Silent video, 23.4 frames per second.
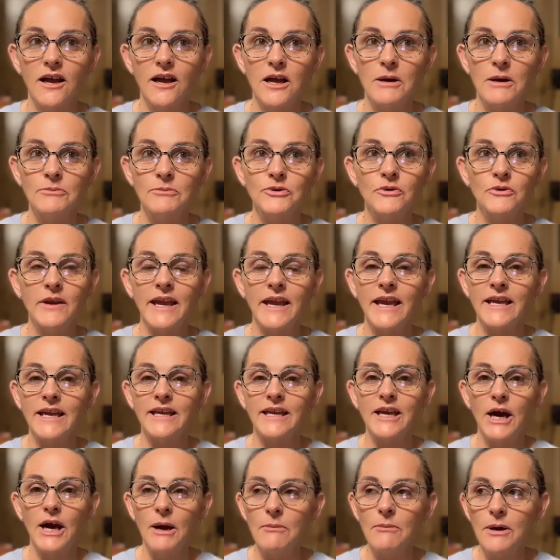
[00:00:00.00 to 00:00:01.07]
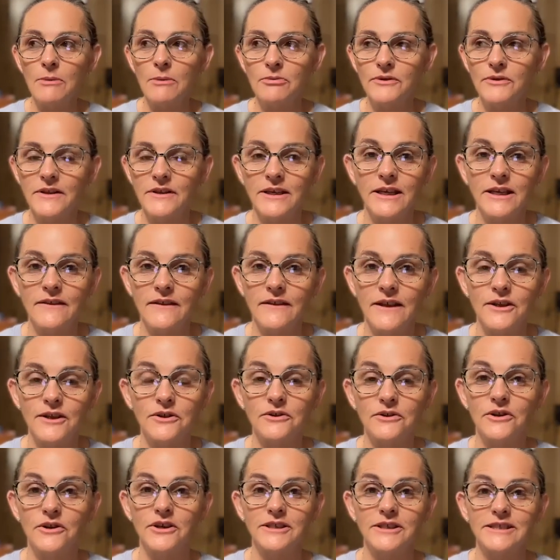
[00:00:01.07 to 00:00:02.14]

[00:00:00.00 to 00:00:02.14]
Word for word: Um, you can't come up with anything